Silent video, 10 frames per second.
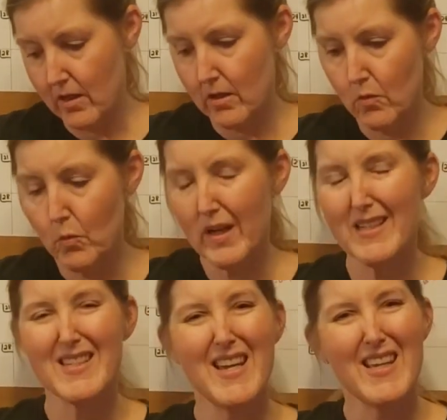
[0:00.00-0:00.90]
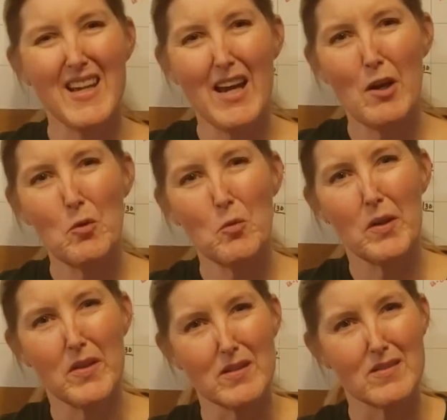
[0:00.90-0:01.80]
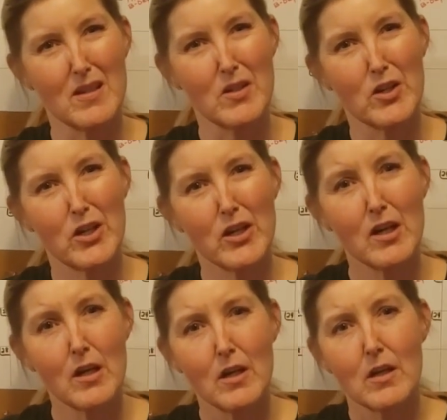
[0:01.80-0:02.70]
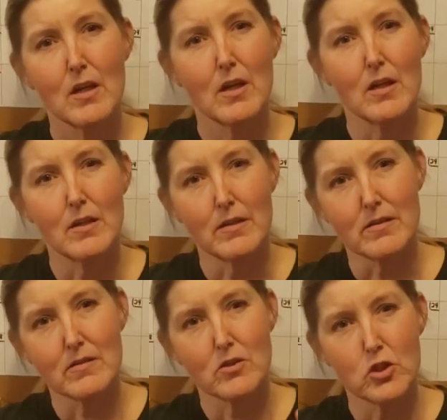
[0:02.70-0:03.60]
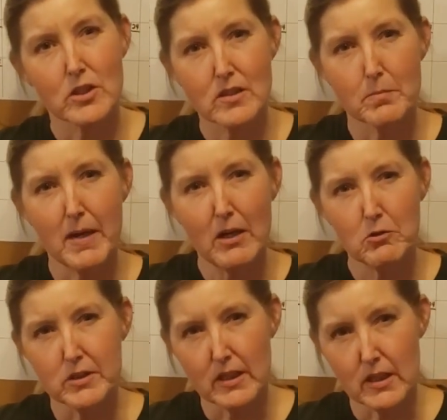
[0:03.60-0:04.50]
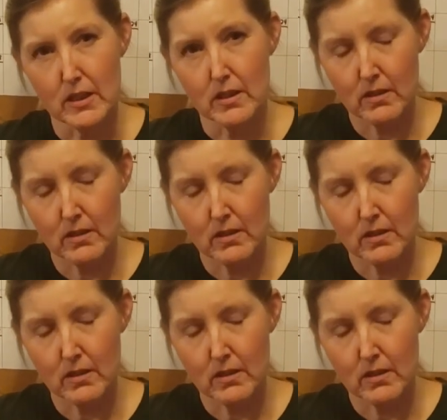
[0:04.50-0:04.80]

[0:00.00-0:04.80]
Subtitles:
You want to take it out when the center is just about done.